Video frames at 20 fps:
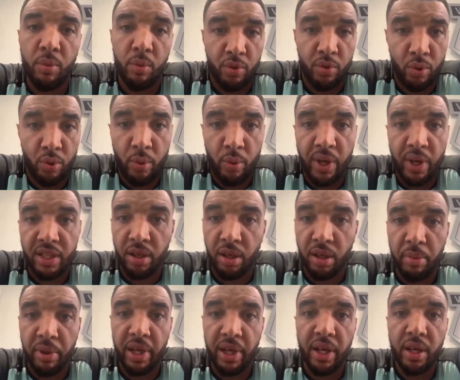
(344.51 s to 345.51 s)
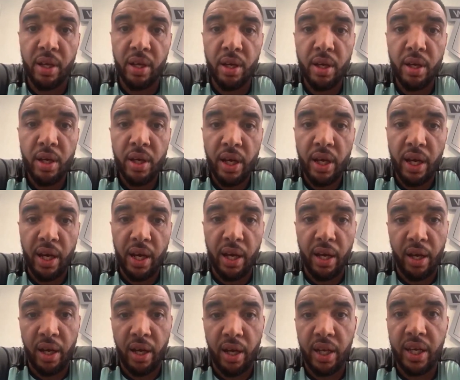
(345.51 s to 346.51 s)
it was always going to be
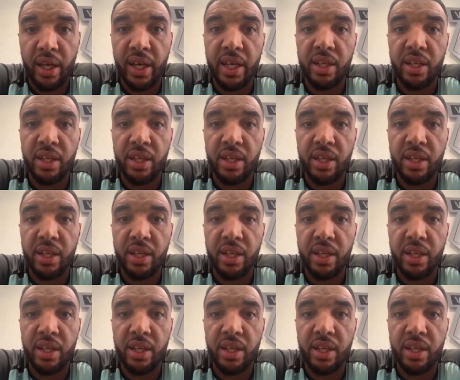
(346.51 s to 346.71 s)
a